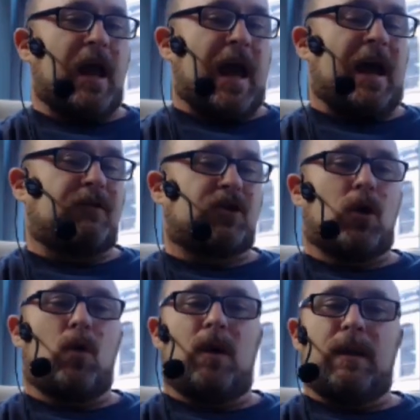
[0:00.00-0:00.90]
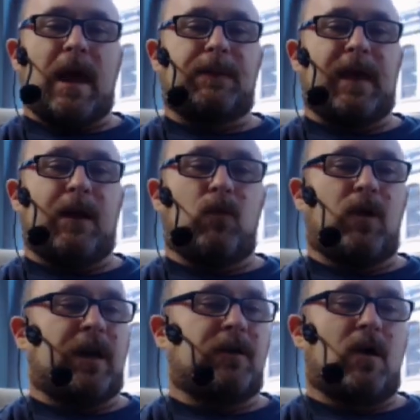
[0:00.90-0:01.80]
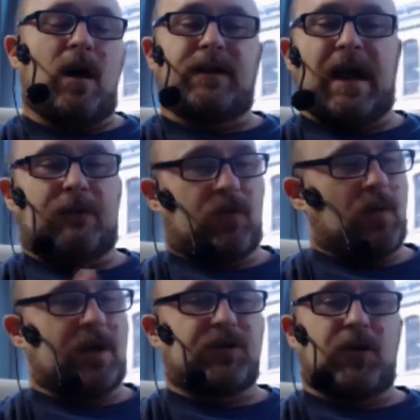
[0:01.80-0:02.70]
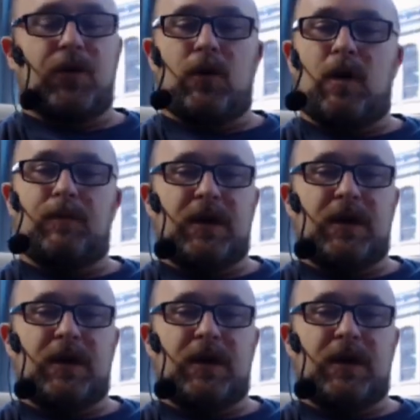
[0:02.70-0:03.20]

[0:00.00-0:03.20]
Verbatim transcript: have shown that they were in contact with Western Europe,